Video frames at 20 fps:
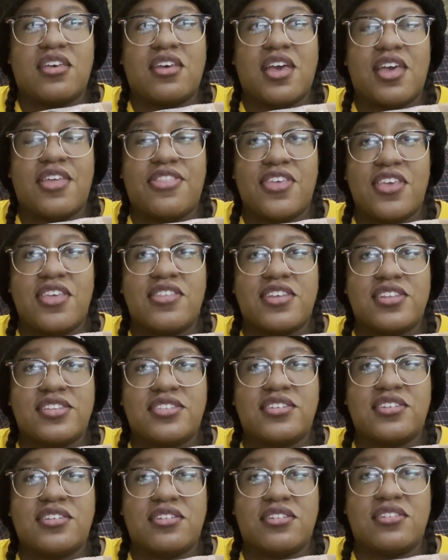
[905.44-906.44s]
I think
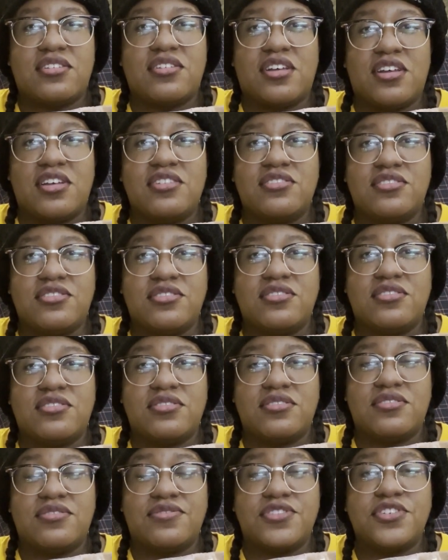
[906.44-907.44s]
that's
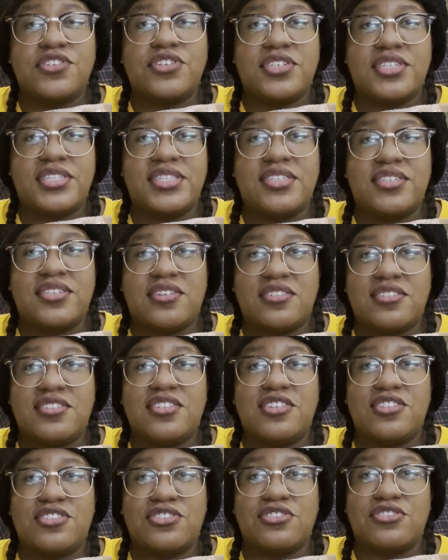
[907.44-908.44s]
Uncle Vernon's
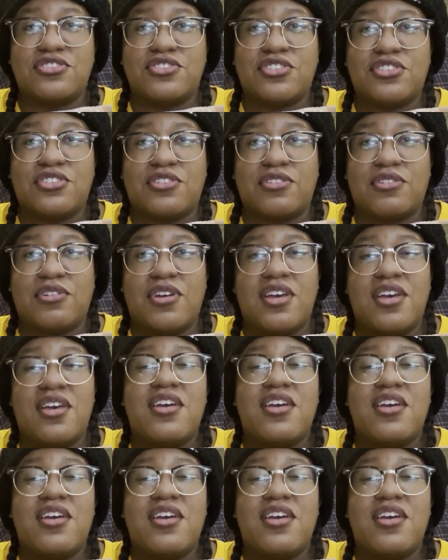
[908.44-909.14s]
sister, so